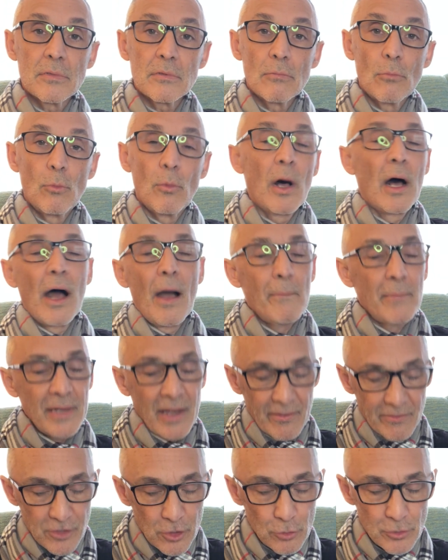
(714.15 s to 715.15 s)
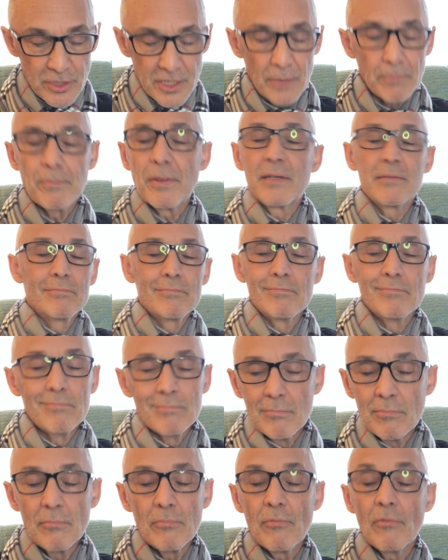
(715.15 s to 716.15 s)
Well, I mean, I've used it, but
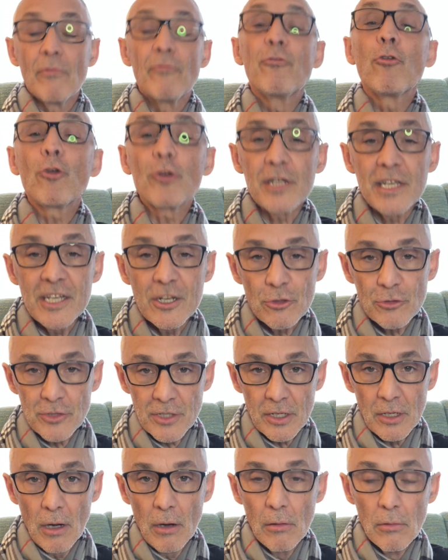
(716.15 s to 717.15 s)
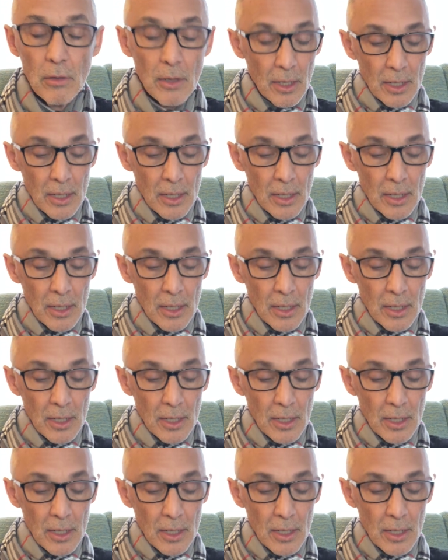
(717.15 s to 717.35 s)
40 years ago,